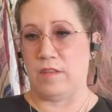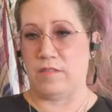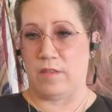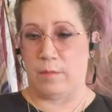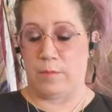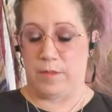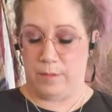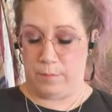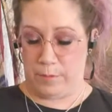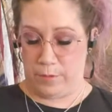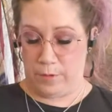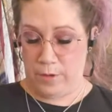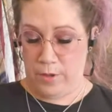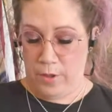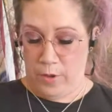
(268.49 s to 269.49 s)
Some of them
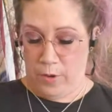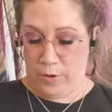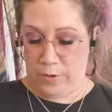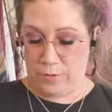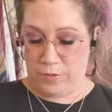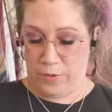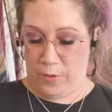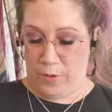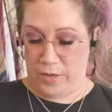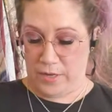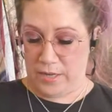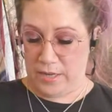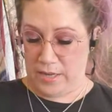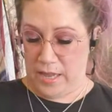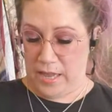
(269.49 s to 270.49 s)
are taught
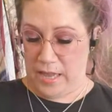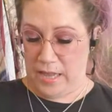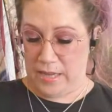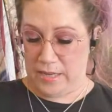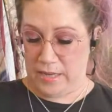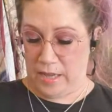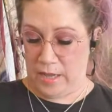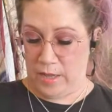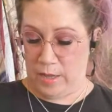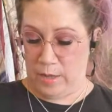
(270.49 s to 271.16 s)
it, and